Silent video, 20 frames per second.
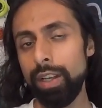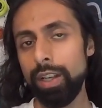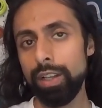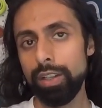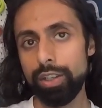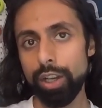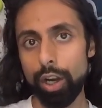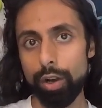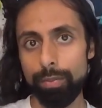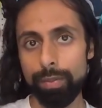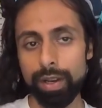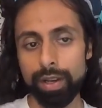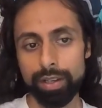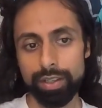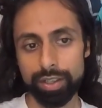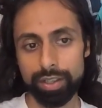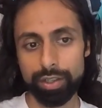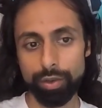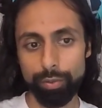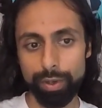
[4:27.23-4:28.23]
So
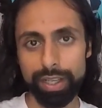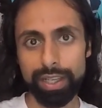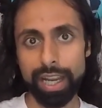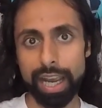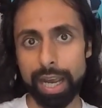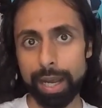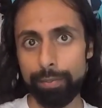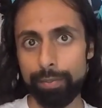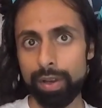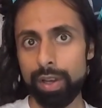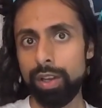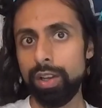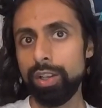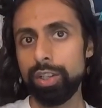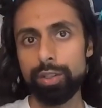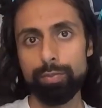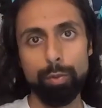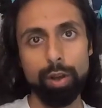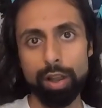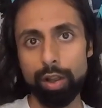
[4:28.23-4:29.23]
just to recap,
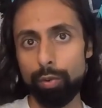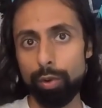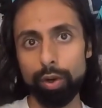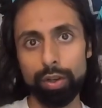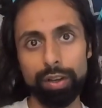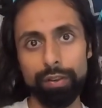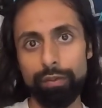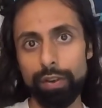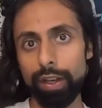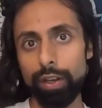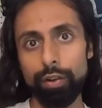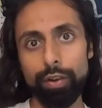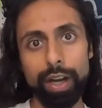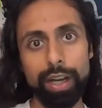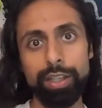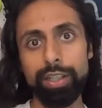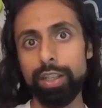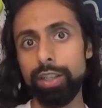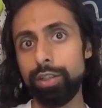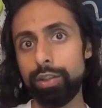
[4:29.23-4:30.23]
smaller wheel
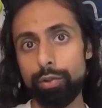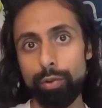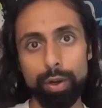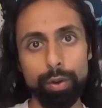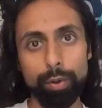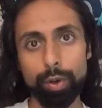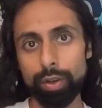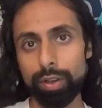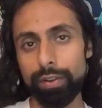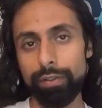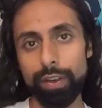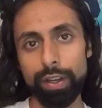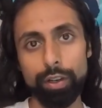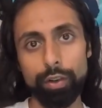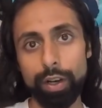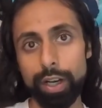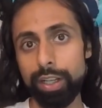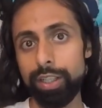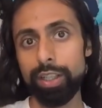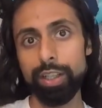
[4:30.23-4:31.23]
configurations, 3-wheel
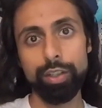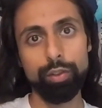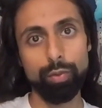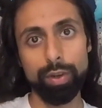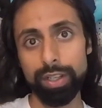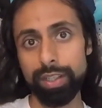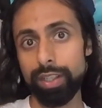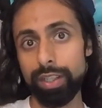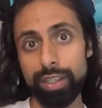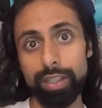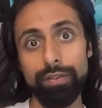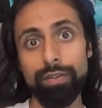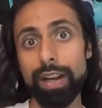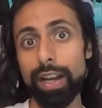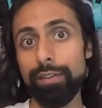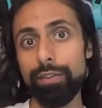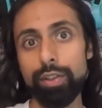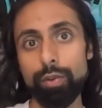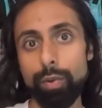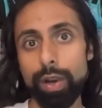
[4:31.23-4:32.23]
configurations,
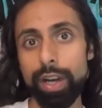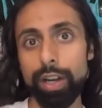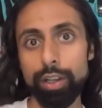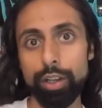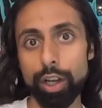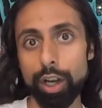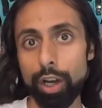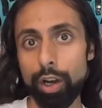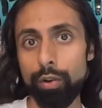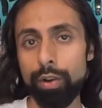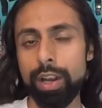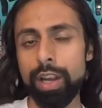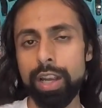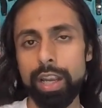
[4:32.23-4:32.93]
165 is the way to go.